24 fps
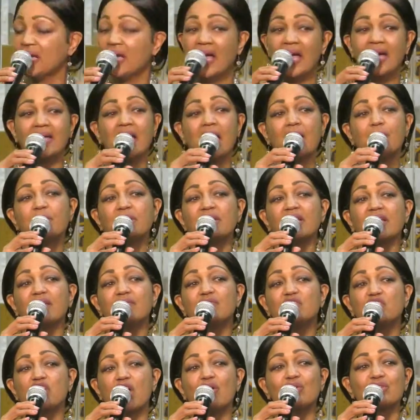And I believe
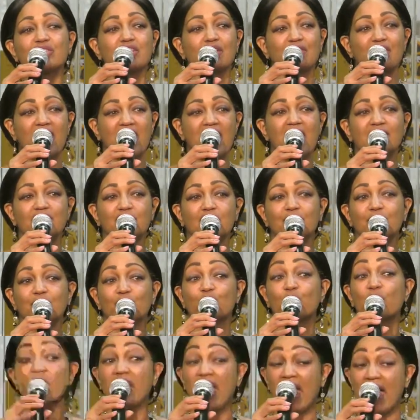Joseph had to
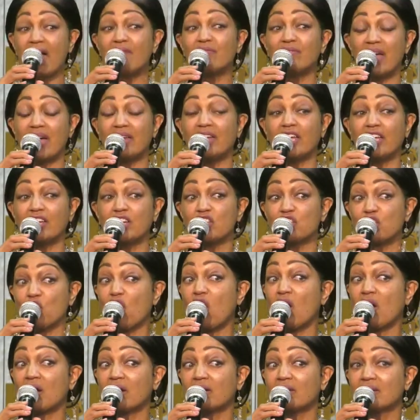have that in his
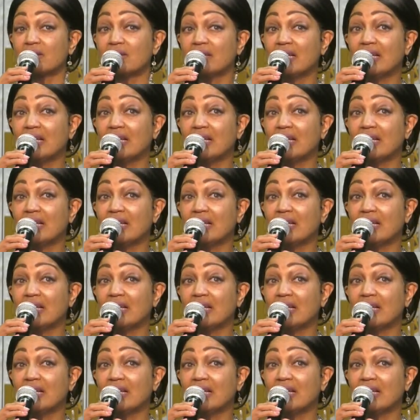heart.